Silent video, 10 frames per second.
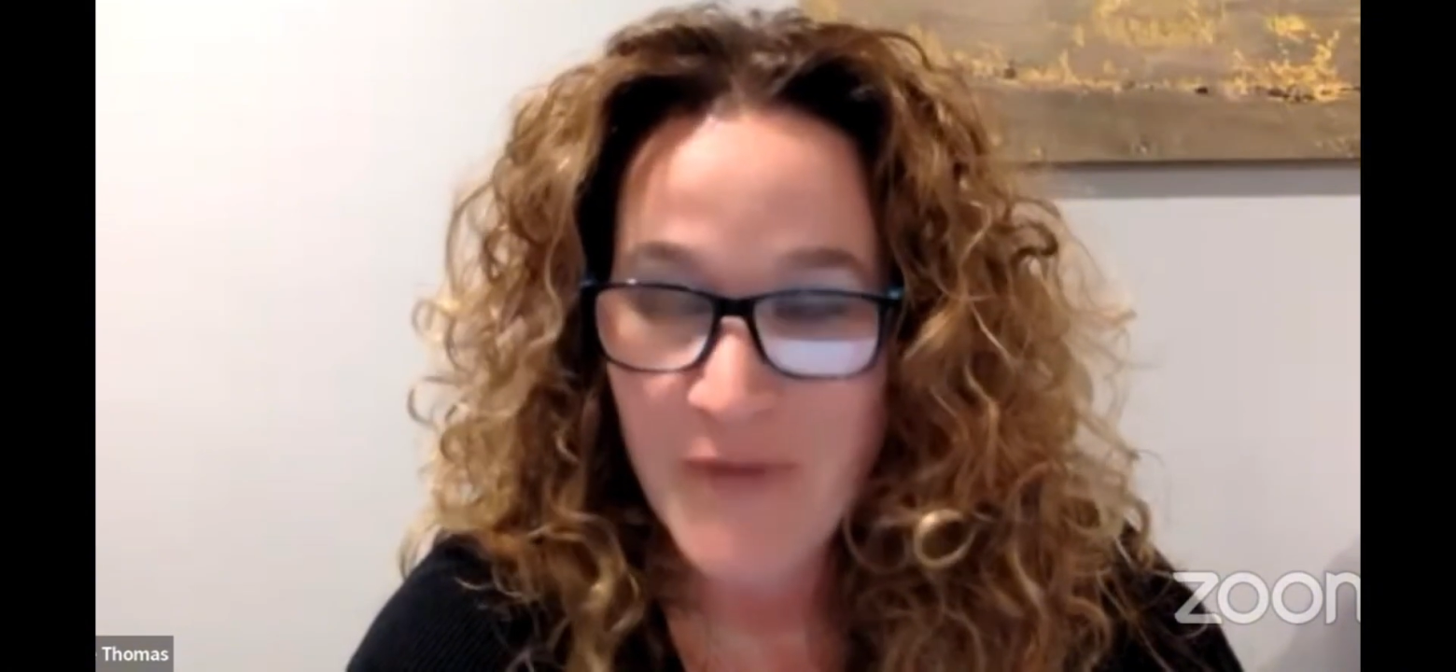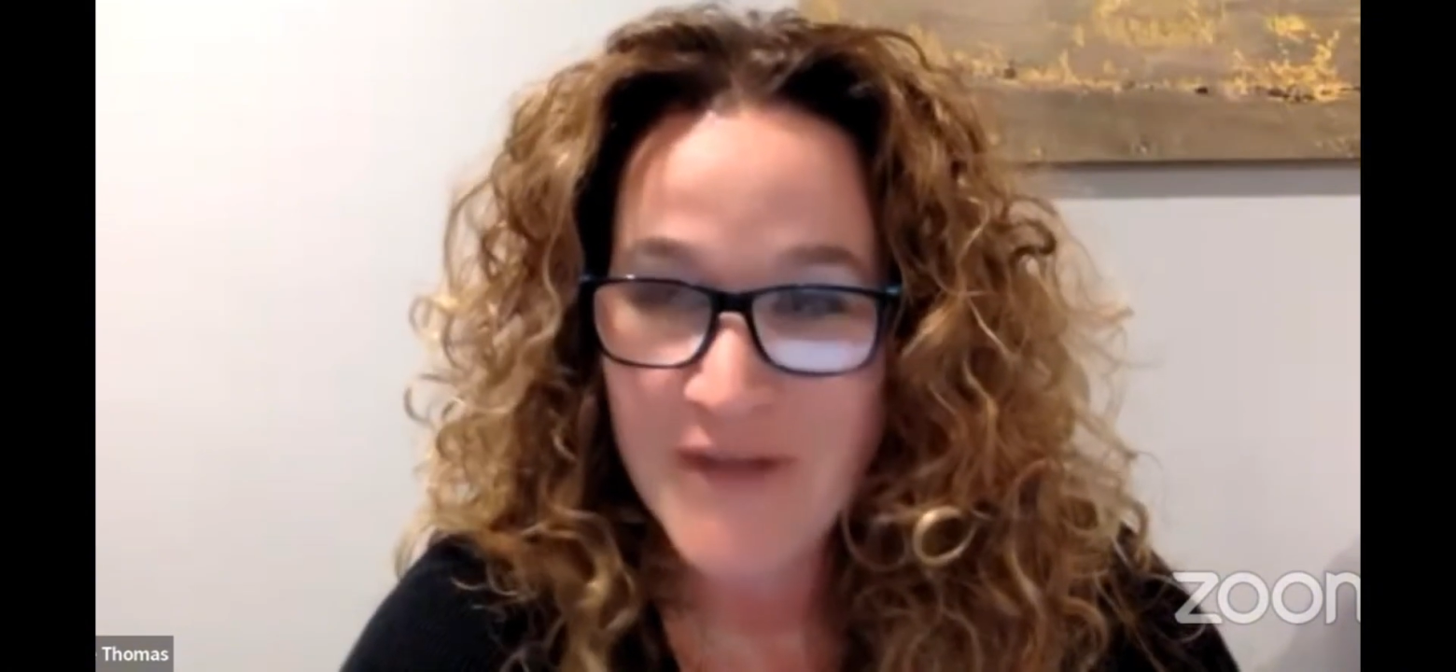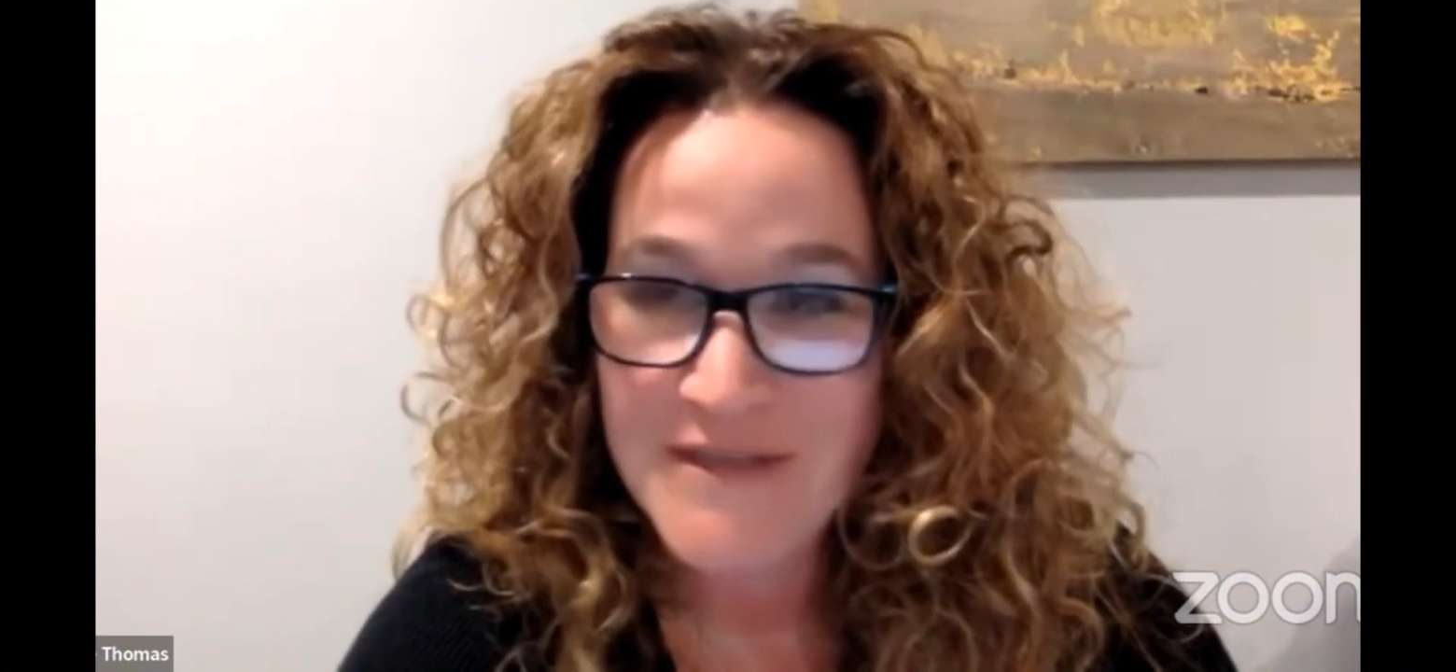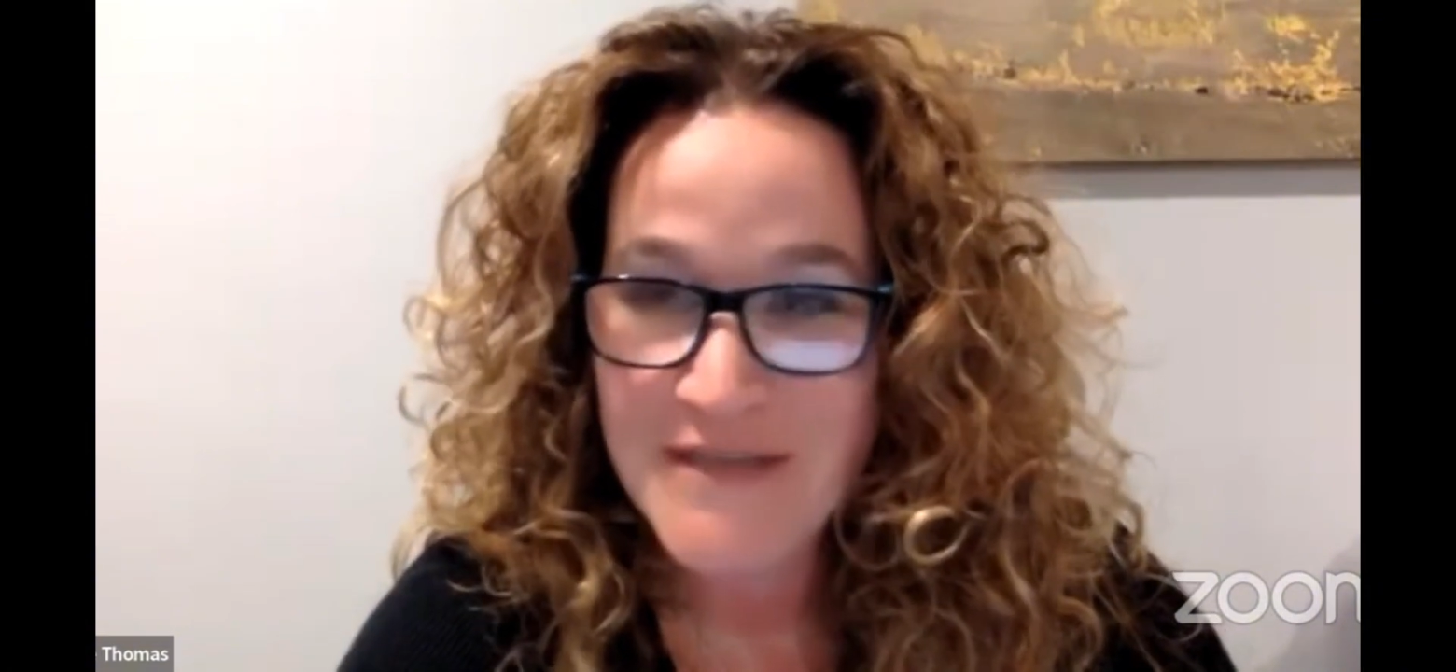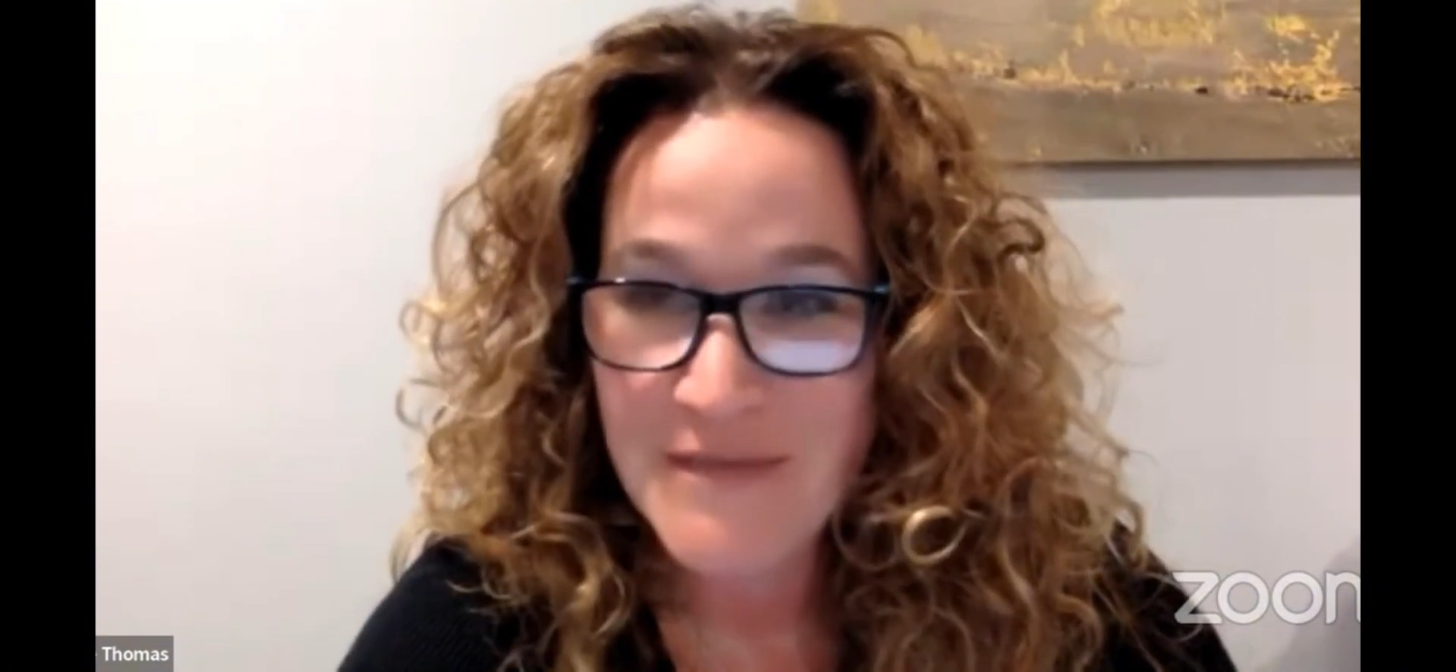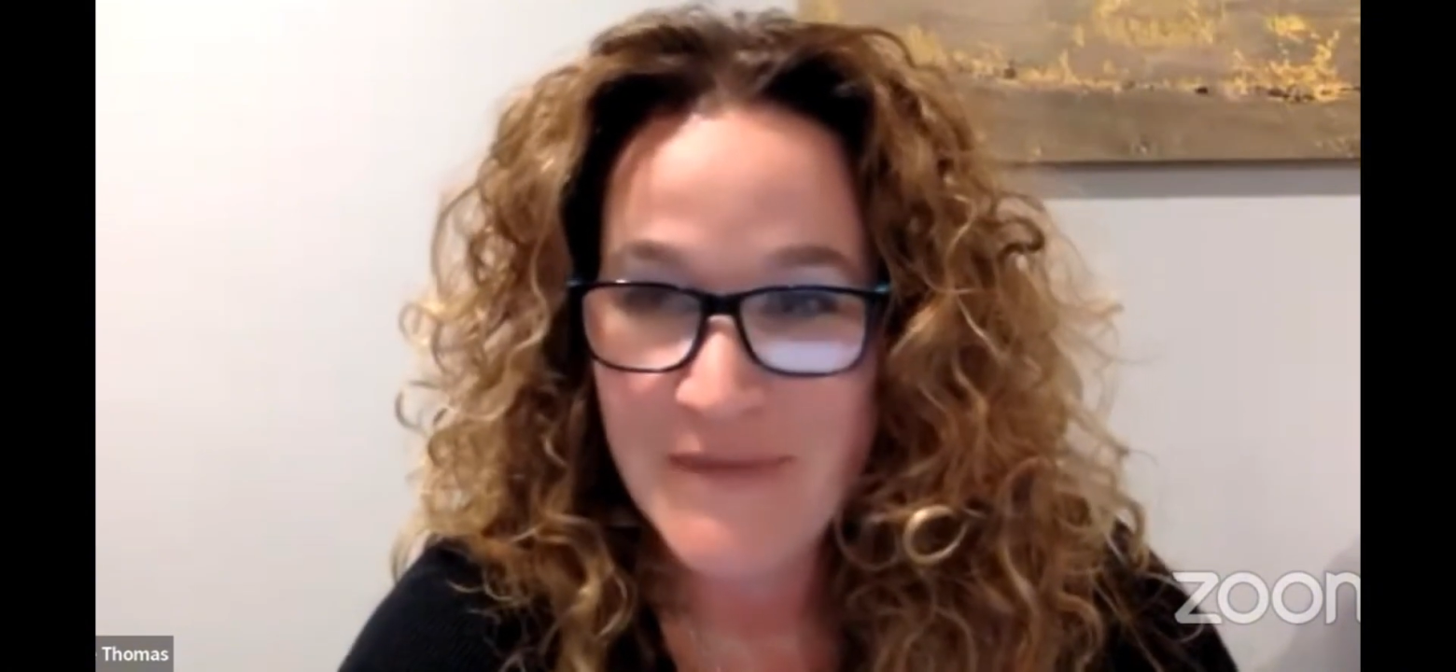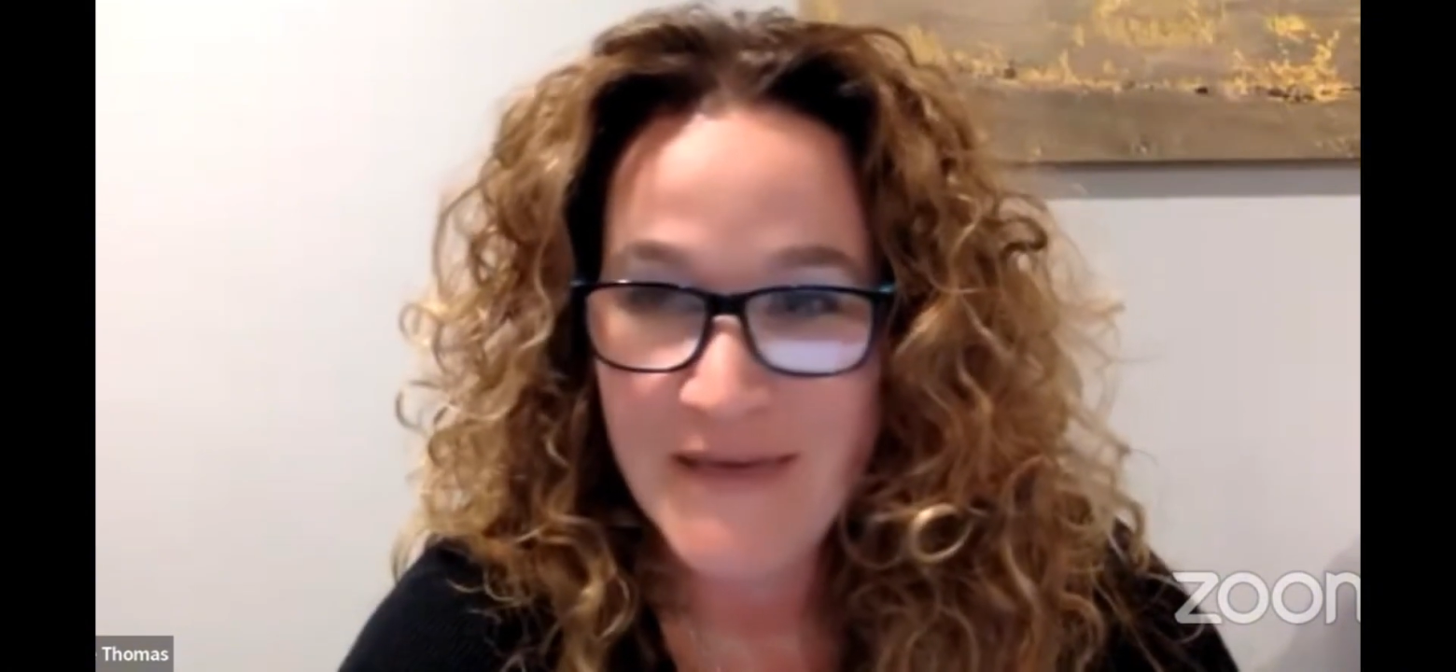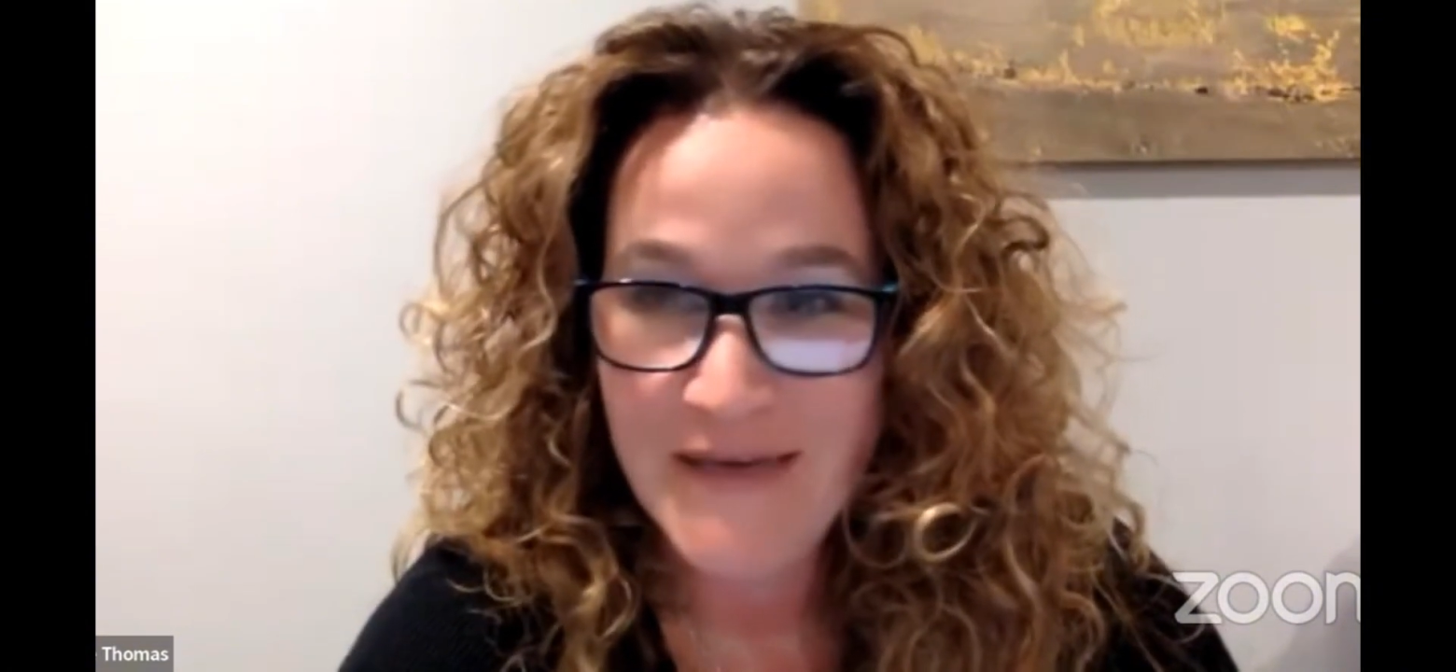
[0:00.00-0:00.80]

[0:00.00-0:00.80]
policy committee